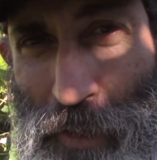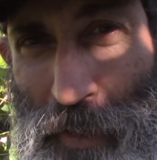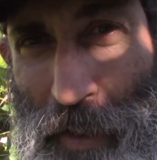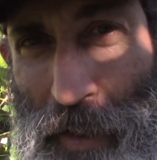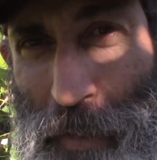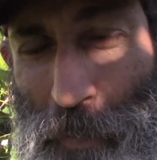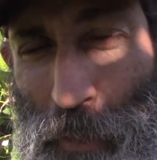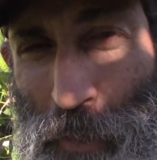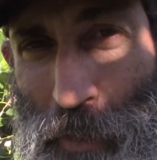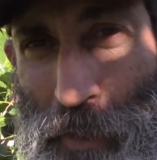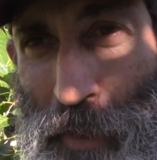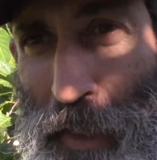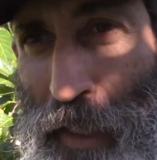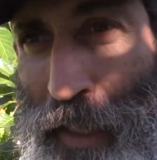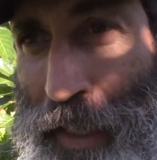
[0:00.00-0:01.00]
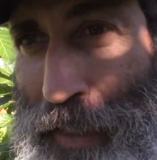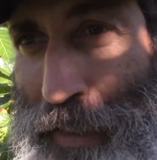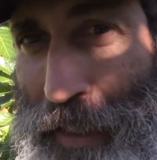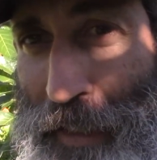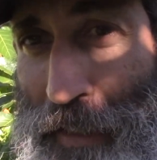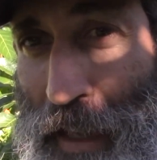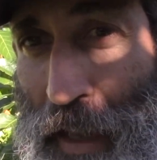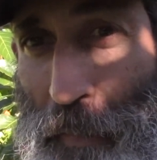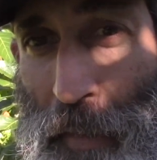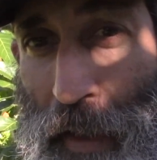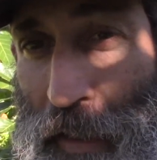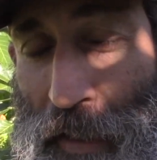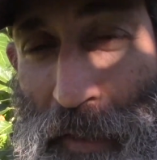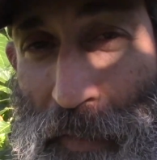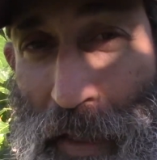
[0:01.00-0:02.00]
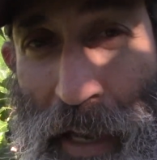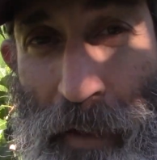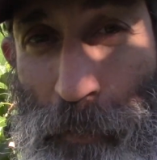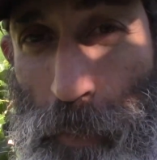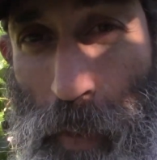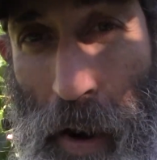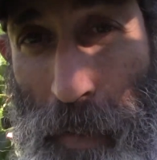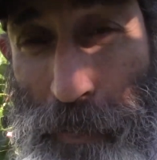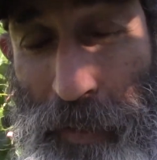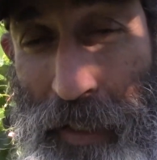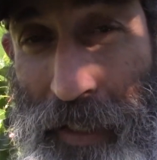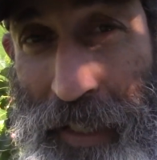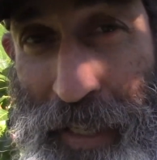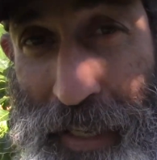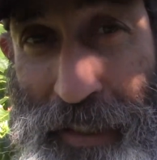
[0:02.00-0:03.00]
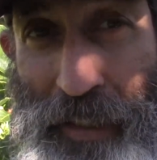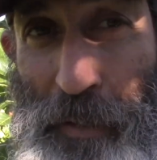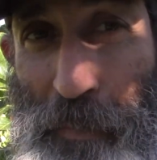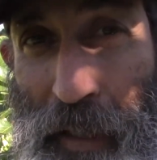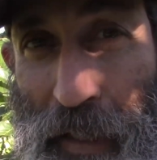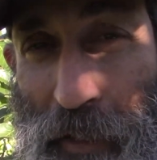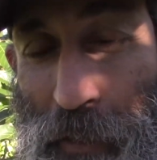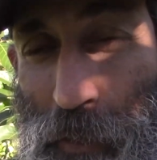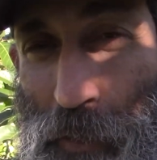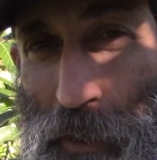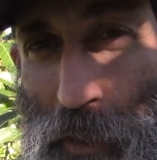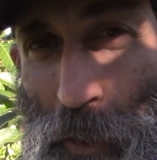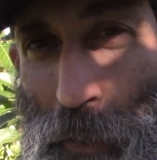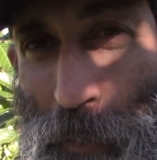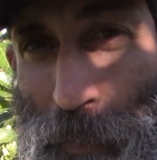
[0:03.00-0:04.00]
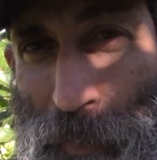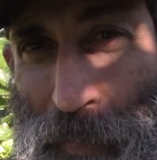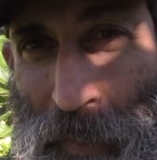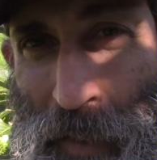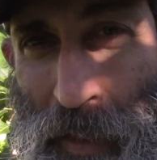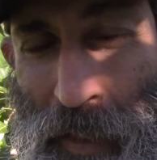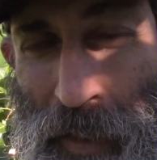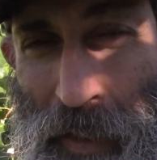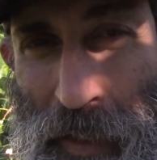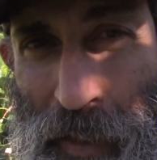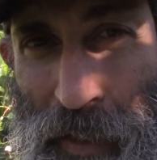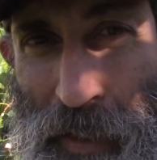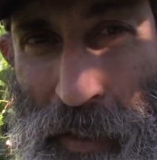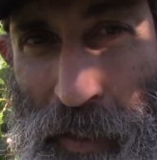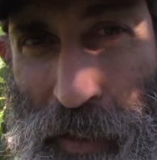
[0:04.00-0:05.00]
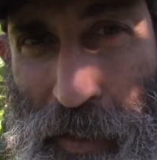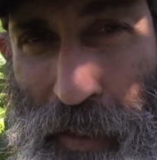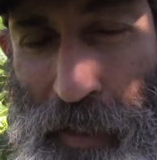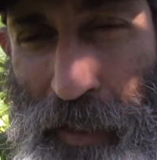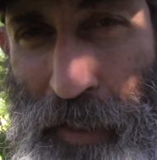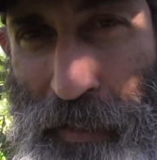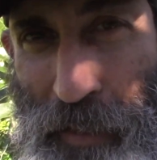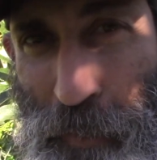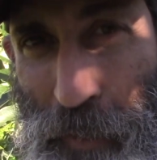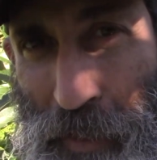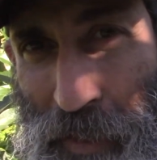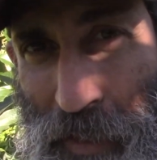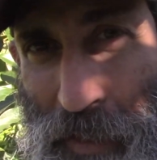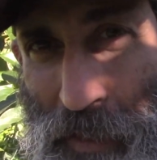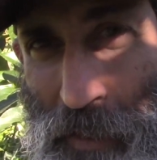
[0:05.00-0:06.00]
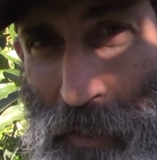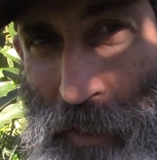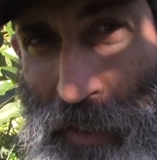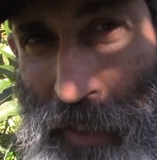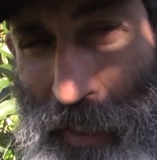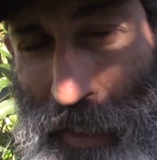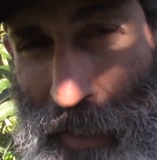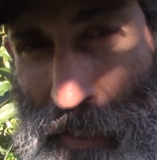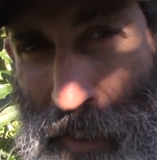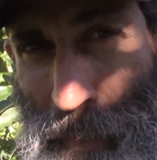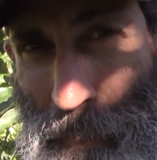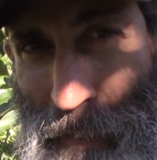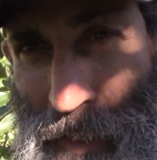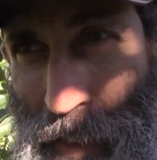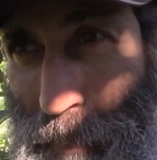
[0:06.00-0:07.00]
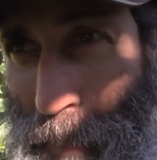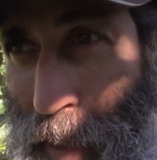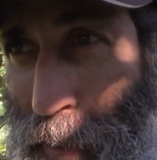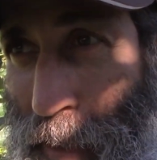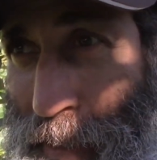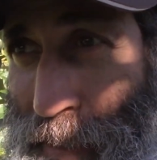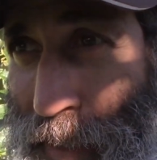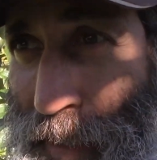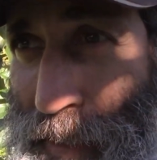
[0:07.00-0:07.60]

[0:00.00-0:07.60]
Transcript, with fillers: them or at that time, I didn't even have property to get any mangoes, so I guess I wasn't as serious at that time as I am now. As I